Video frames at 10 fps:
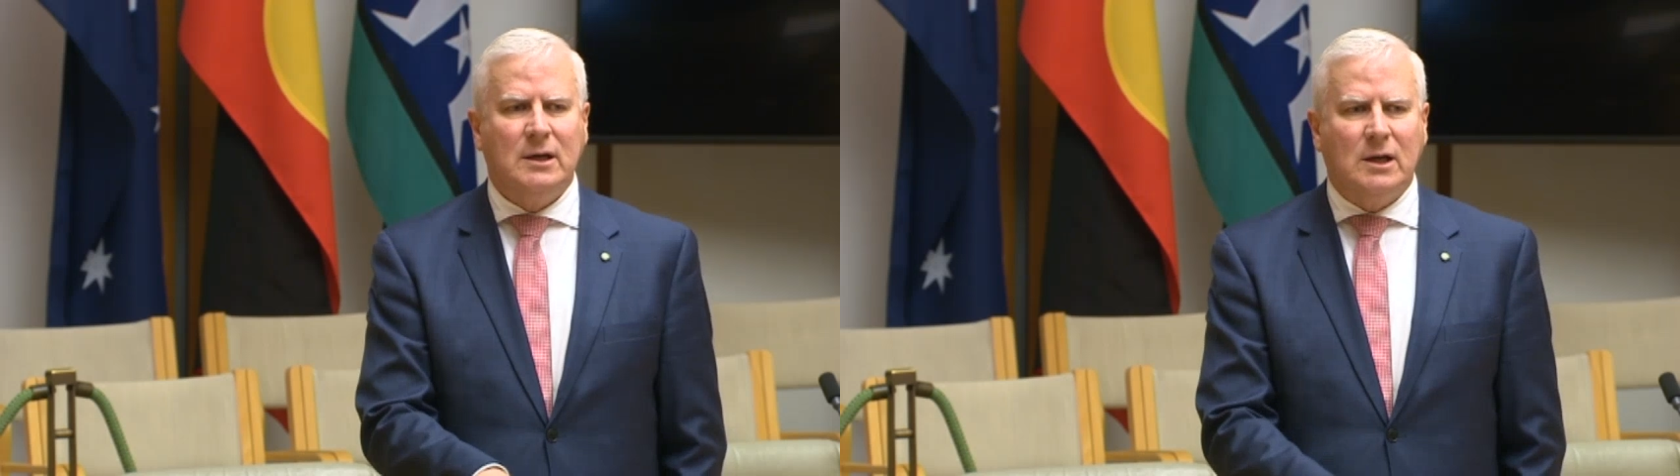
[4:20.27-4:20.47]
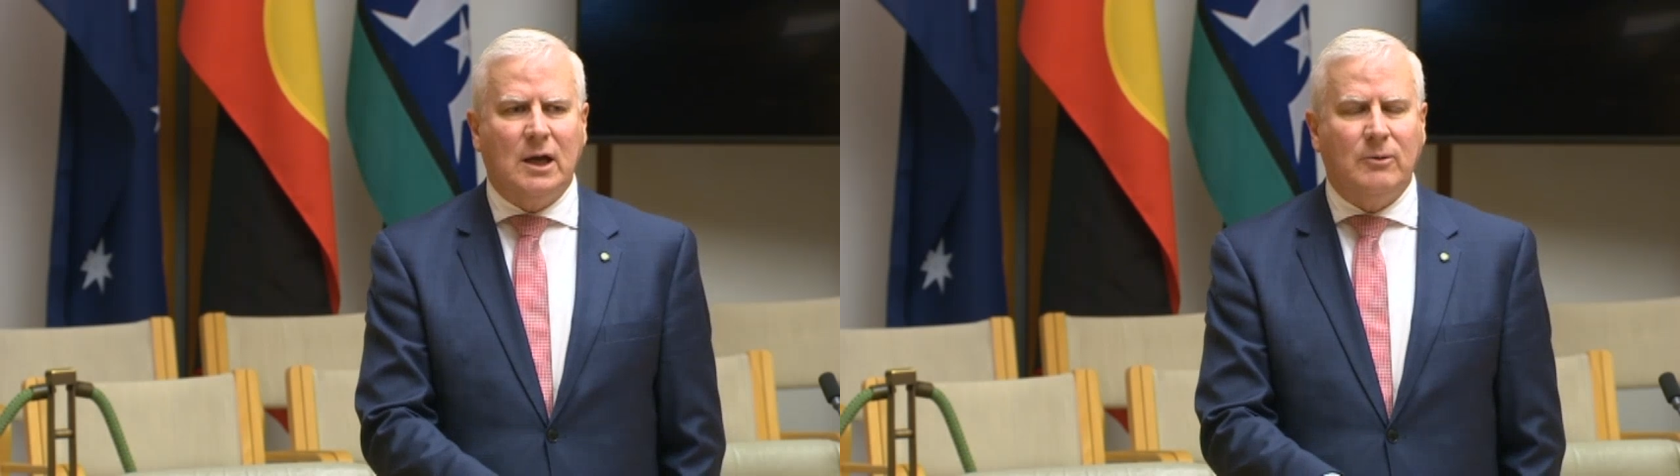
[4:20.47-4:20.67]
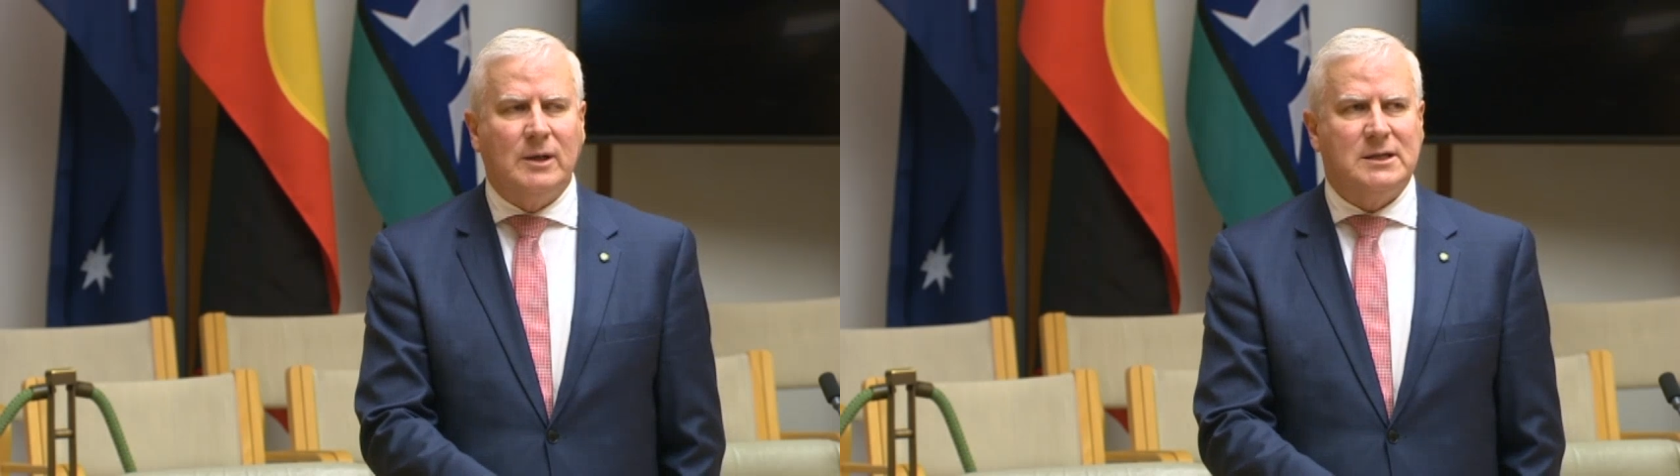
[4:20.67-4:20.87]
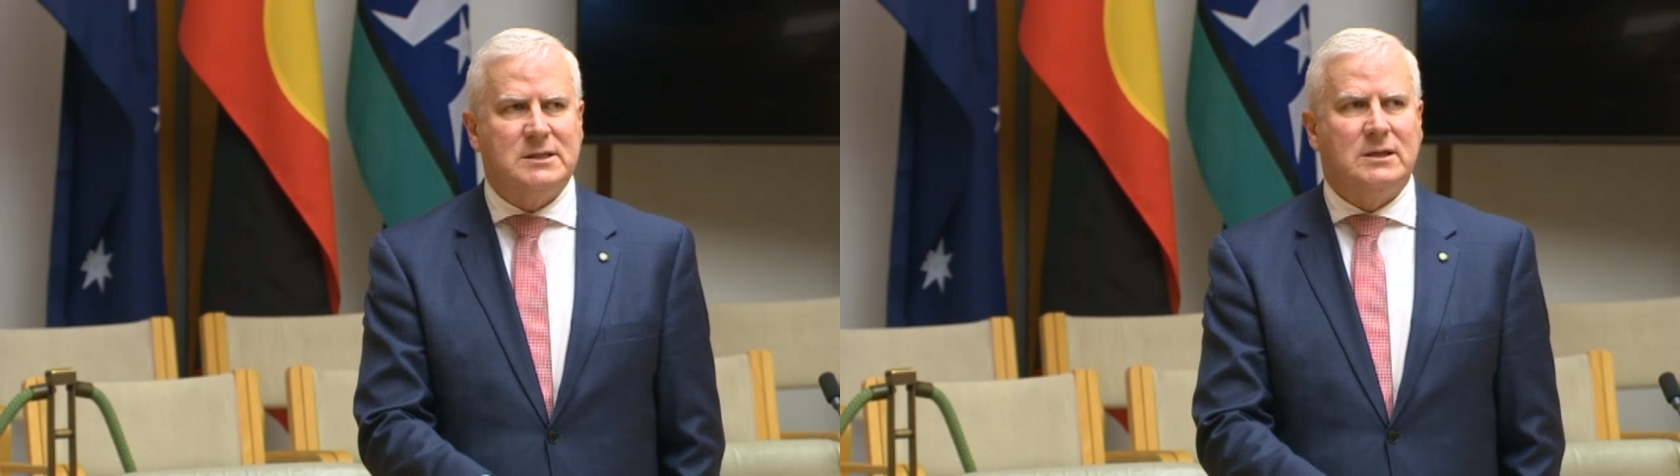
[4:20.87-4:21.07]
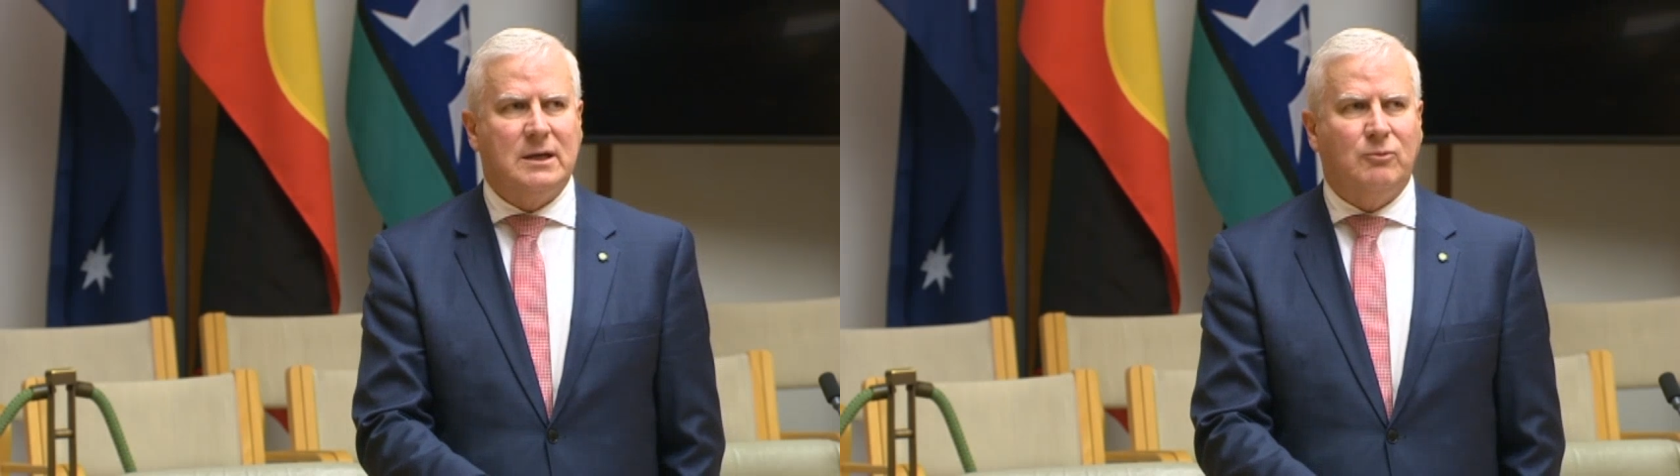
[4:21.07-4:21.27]
go and
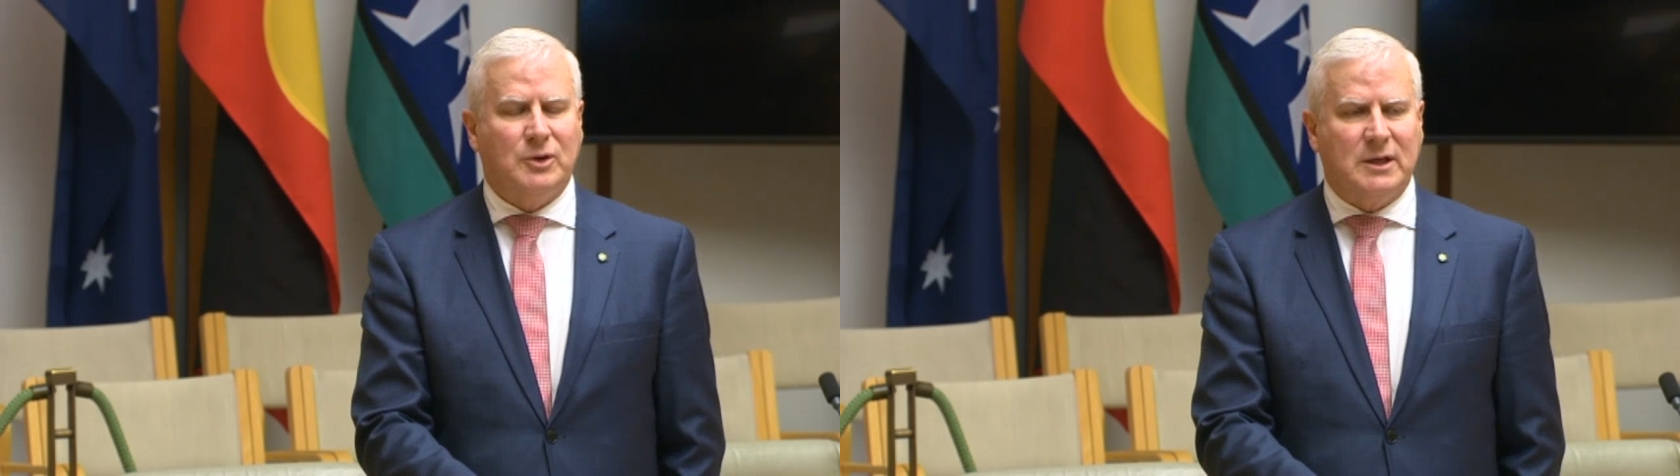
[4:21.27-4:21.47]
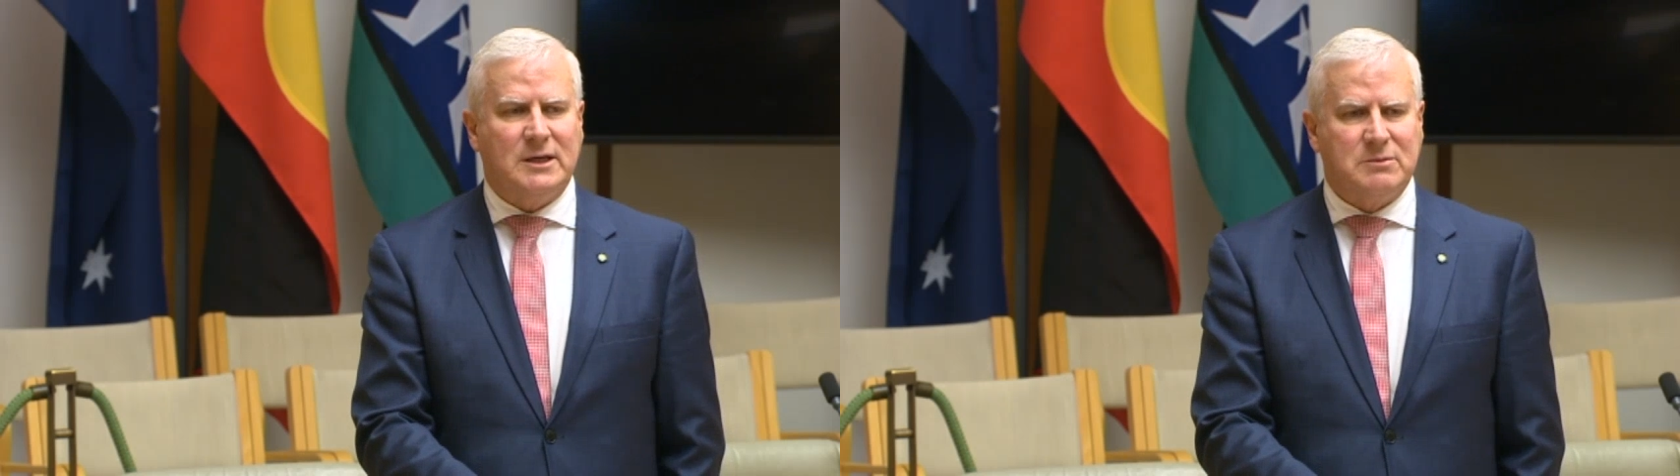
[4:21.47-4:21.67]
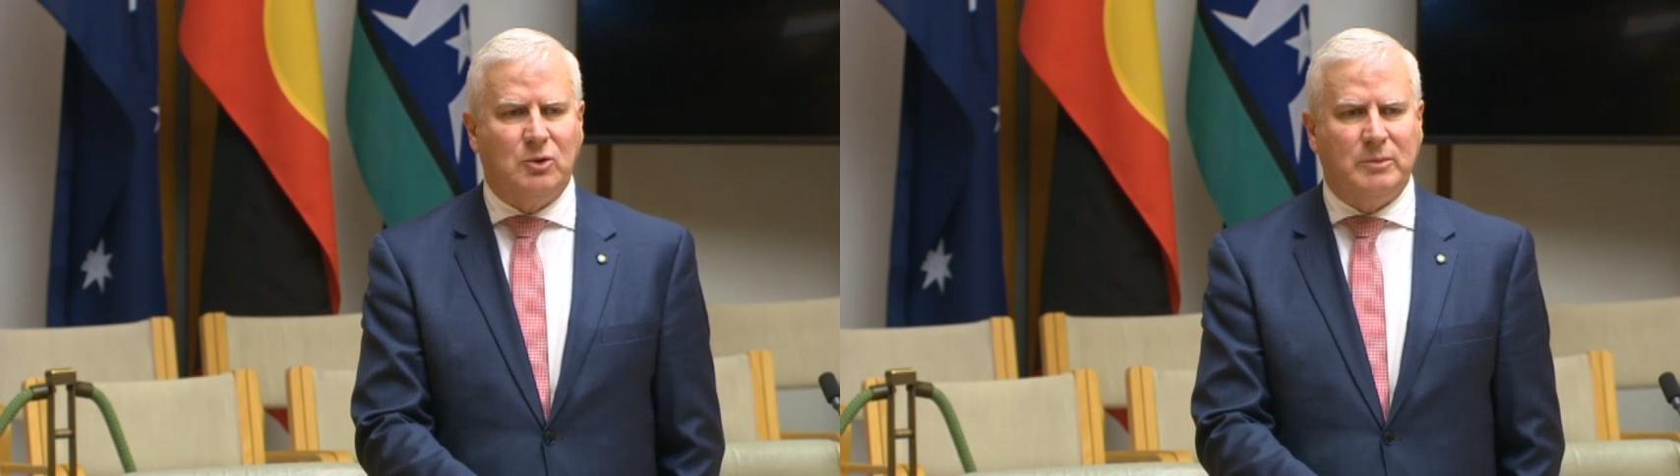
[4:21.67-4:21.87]
listen to what those small